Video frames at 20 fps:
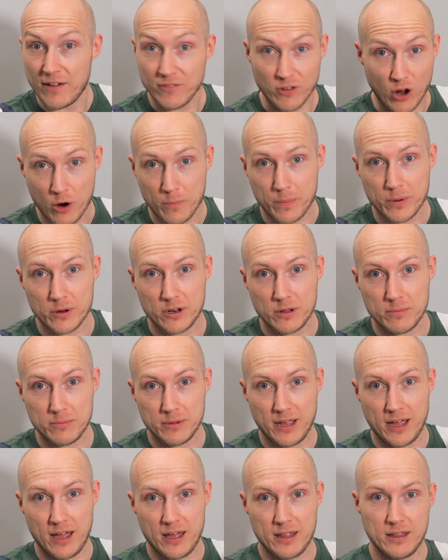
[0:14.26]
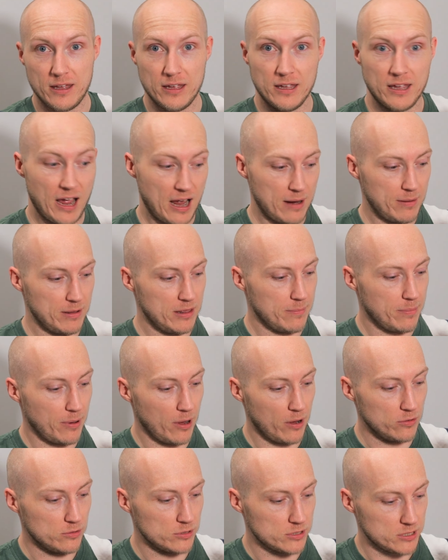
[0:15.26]
I've not opened them yet. They came in the
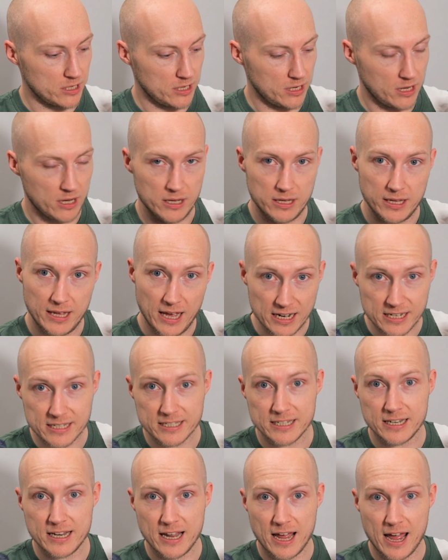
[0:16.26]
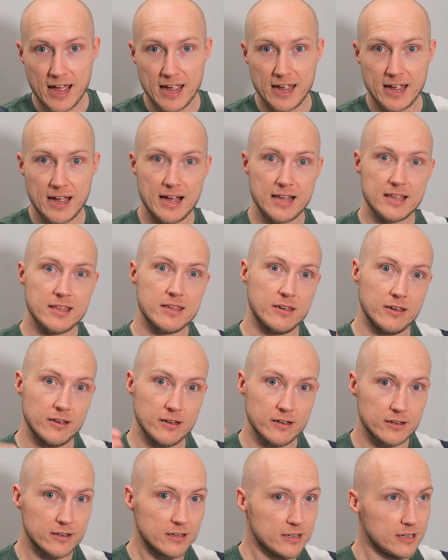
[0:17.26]
post yesterday. Had to
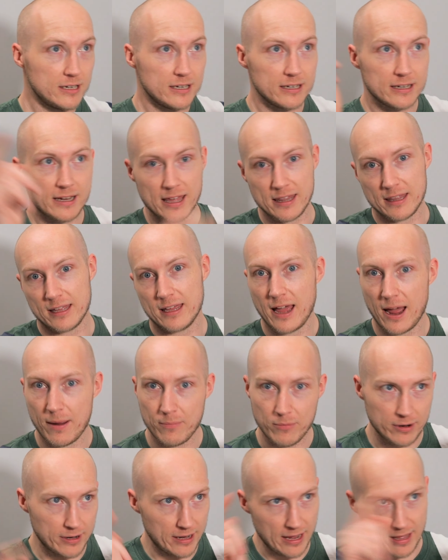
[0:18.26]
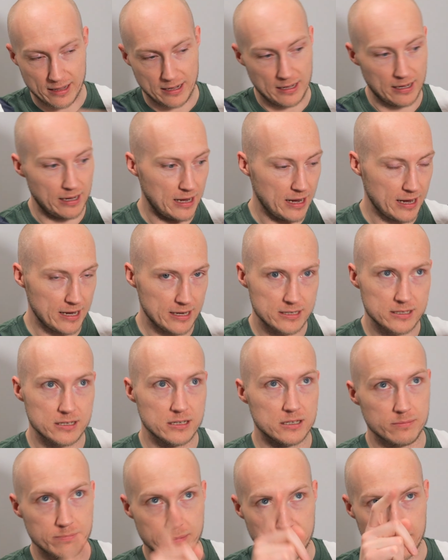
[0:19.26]
get the camera, get the lights.
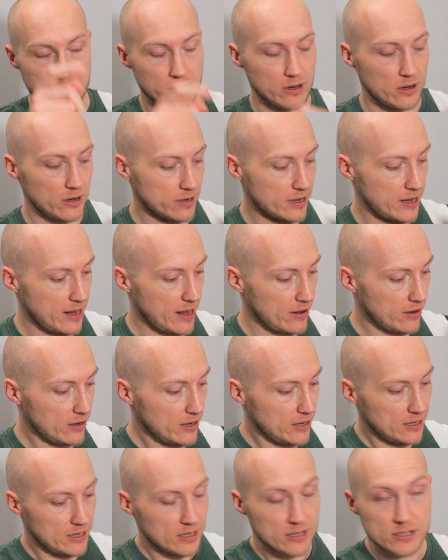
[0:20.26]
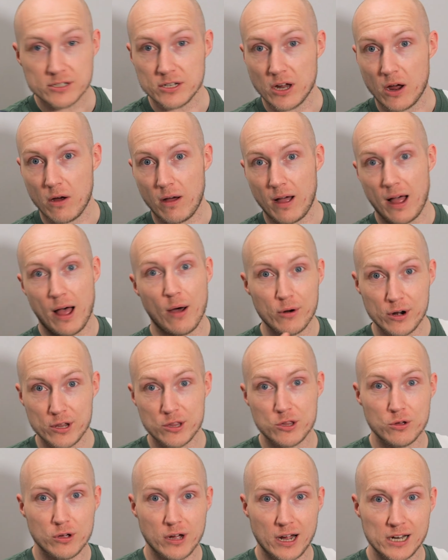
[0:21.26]
It's a bit dark out. So I
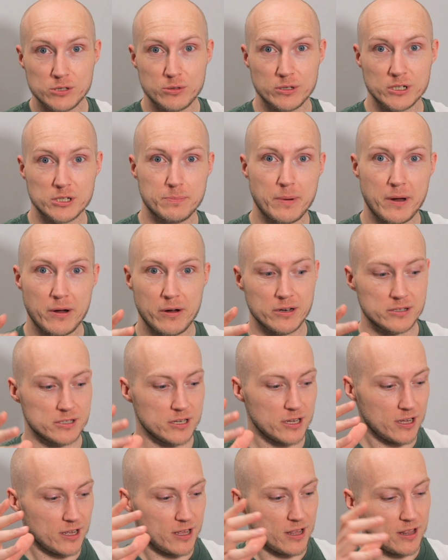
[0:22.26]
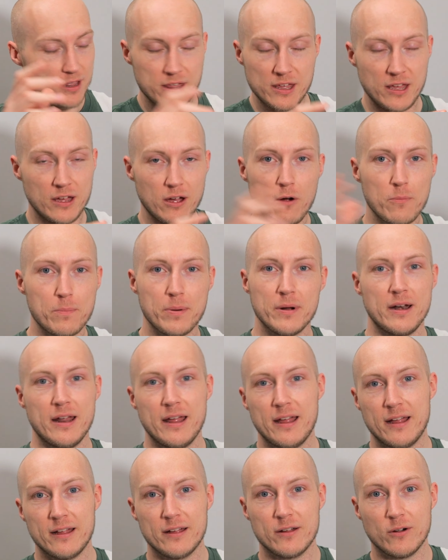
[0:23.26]
wanted you guys to experience the
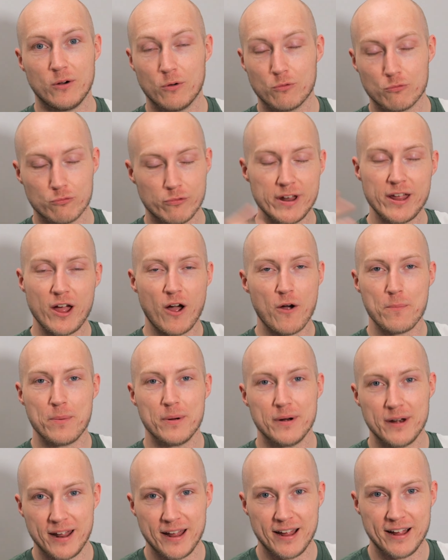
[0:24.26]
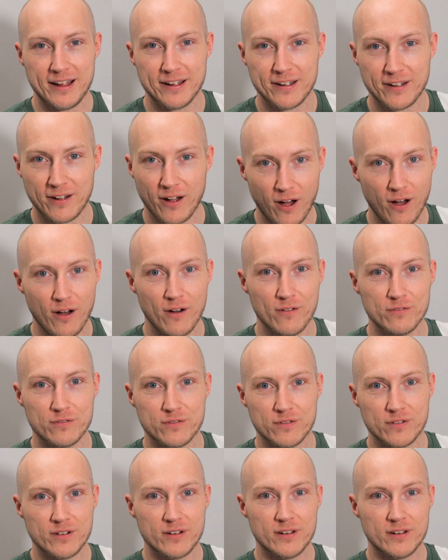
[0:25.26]
opening or reopening of